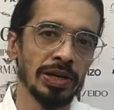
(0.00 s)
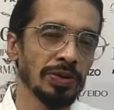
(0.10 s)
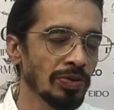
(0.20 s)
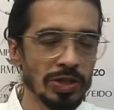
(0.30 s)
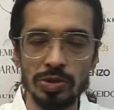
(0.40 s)

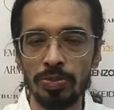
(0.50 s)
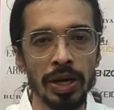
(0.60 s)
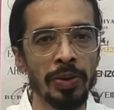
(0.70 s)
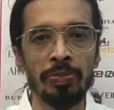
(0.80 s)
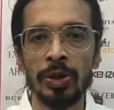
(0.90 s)
And trust
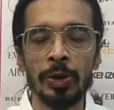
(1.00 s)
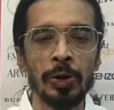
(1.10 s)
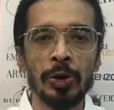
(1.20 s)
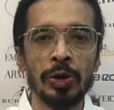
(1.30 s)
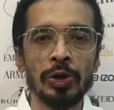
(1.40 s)
me,
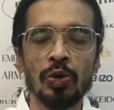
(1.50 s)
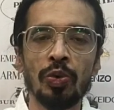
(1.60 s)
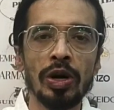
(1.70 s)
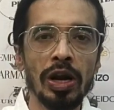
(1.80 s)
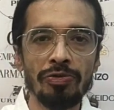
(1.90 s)
you
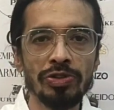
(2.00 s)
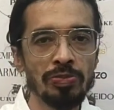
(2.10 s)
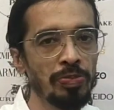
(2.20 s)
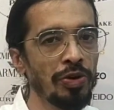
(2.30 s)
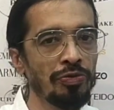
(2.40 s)
would love
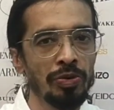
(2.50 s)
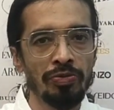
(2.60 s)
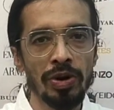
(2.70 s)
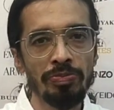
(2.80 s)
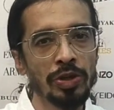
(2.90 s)
the perfume
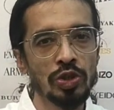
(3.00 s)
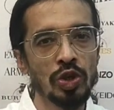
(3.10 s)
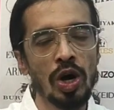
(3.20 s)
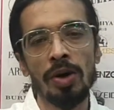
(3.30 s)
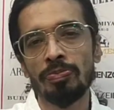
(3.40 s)
from the
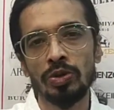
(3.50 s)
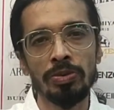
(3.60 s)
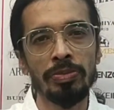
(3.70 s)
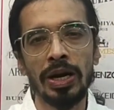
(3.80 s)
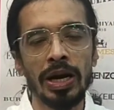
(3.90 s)
top to
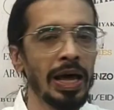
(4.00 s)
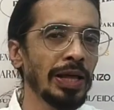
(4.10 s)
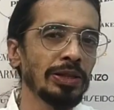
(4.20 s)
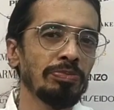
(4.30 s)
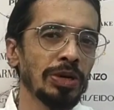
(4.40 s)
the middle
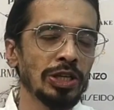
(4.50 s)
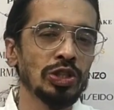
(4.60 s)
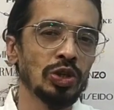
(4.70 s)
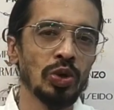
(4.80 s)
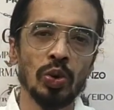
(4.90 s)
and the
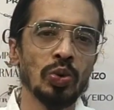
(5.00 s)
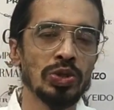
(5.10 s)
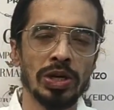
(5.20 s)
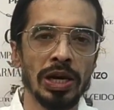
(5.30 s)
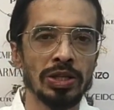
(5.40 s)
base
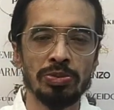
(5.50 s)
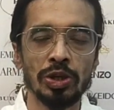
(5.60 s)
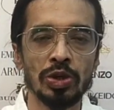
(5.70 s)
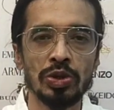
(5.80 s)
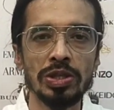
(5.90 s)
notes, guys,
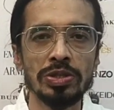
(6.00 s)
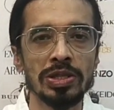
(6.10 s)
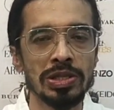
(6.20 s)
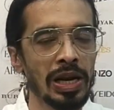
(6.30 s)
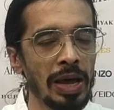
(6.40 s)
because this
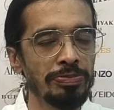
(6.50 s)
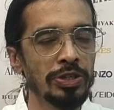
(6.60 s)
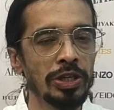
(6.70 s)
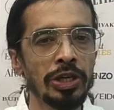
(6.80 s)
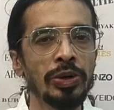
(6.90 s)
is an
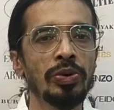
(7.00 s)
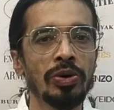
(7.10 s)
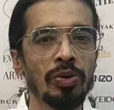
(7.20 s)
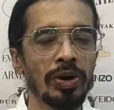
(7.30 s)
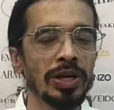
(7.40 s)
absolute
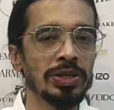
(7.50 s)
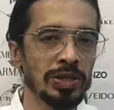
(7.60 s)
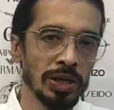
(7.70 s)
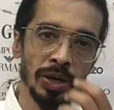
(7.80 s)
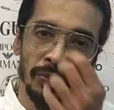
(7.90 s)

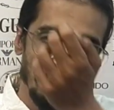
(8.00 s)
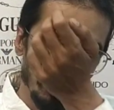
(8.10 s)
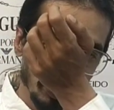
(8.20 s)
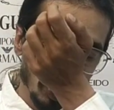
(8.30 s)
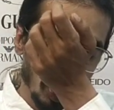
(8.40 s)
crazy
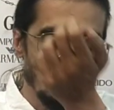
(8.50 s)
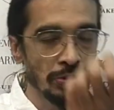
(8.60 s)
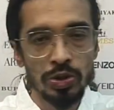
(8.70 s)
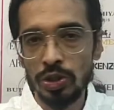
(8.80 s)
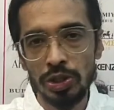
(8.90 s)

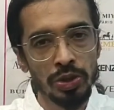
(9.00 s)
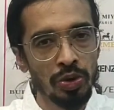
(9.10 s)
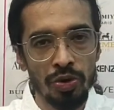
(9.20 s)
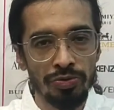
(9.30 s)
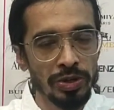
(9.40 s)

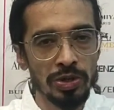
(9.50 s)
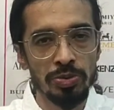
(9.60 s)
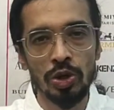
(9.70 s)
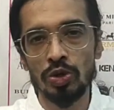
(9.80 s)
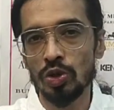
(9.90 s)
composition of this,
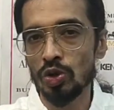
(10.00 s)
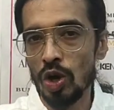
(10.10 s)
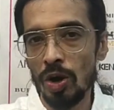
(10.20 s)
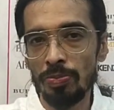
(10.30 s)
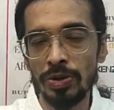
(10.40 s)
because the
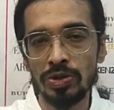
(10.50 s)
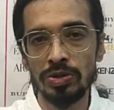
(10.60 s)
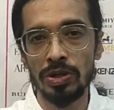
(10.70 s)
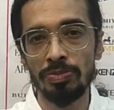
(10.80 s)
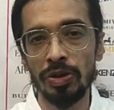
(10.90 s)
top is
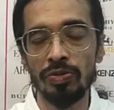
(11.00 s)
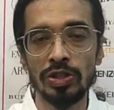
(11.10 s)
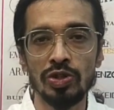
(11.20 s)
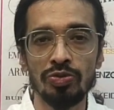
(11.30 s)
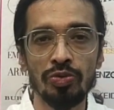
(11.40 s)
something
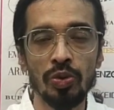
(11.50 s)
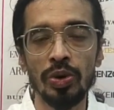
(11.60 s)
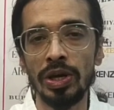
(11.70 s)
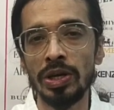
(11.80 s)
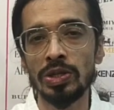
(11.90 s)
which is
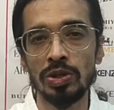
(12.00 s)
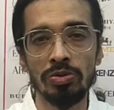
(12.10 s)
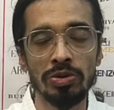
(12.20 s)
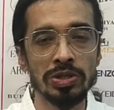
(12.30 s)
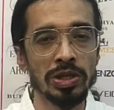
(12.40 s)
fruity,
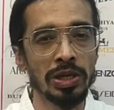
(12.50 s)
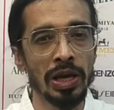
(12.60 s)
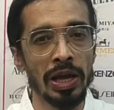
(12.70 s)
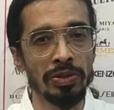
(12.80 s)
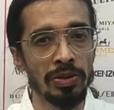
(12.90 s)
citrusy,
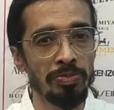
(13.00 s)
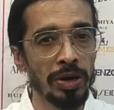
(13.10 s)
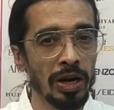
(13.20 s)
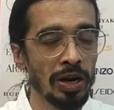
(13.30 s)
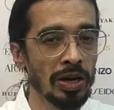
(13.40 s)
and the
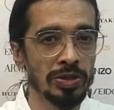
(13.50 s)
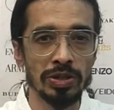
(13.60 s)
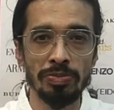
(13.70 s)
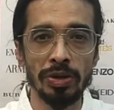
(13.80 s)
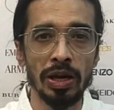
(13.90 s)
middle is
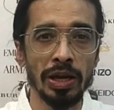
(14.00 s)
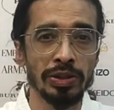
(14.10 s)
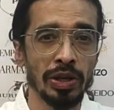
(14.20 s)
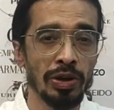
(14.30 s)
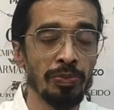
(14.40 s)
something
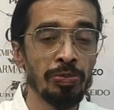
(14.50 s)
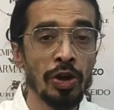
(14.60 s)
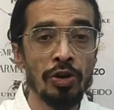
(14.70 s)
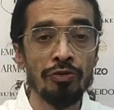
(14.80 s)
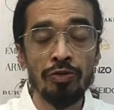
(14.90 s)
like the
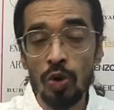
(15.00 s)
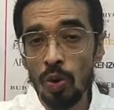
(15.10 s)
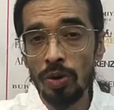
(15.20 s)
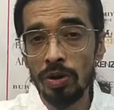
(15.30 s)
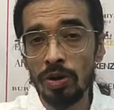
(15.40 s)

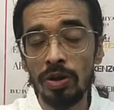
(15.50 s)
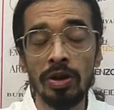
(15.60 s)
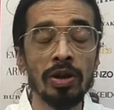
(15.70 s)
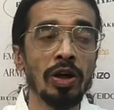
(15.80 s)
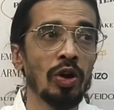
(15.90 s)

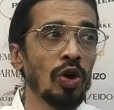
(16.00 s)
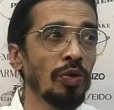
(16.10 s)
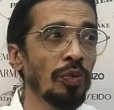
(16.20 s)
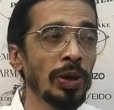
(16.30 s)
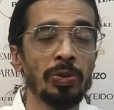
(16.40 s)
floral
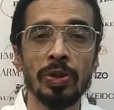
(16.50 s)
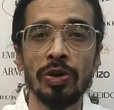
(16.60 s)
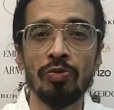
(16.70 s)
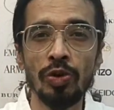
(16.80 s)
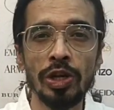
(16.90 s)
along with
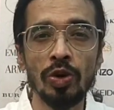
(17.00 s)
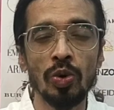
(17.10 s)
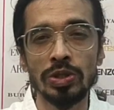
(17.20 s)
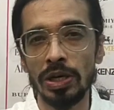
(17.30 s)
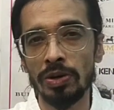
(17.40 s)
the woody
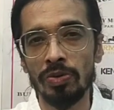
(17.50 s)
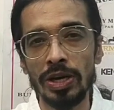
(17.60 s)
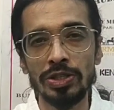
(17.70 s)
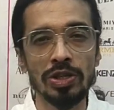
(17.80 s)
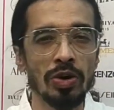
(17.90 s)
notes, and
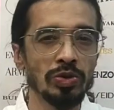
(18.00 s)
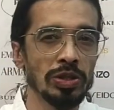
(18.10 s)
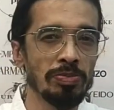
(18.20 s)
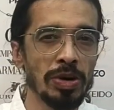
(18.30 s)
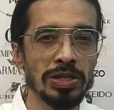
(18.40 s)
dries down to
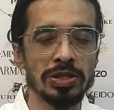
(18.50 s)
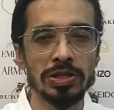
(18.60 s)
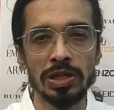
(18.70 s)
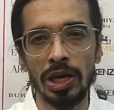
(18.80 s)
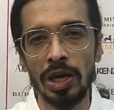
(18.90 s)
the
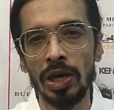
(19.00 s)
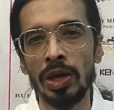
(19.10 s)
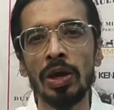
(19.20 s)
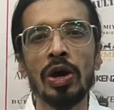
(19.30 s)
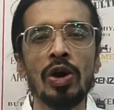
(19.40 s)

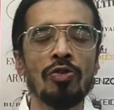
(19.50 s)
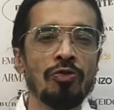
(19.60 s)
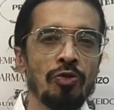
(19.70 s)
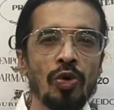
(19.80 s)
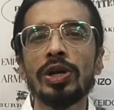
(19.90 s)
musky
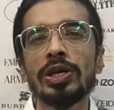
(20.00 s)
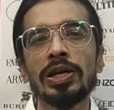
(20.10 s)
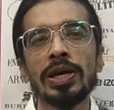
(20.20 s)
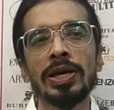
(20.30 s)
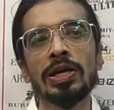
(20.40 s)

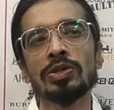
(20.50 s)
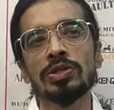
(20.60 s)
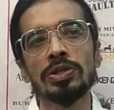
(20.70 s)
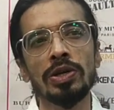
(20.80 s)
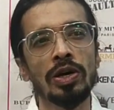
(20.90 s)

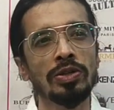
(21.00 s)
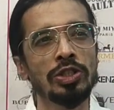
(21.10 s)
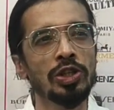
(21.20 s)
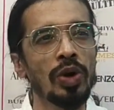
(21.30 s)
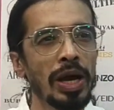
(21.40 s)
woodiness or
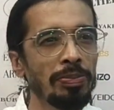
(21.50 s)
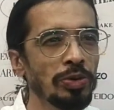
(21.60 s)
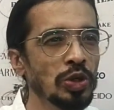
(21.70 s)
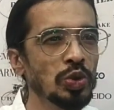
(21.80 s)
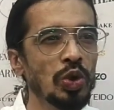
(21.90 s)
the
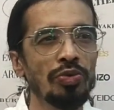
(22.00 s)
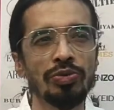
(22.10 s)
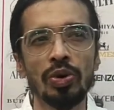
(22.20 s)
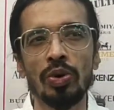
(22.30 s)
sharpness of, you